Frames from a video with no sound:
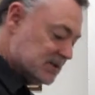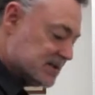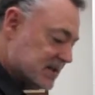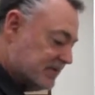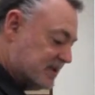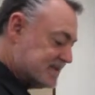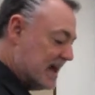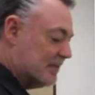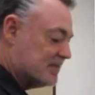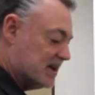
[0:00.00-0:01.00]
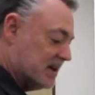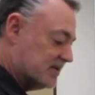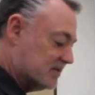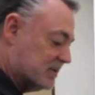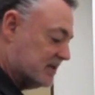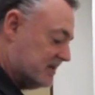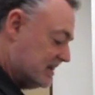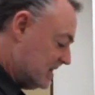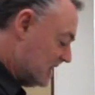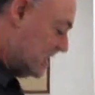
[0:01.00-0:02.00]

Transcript: Just give it a tap to get rid of the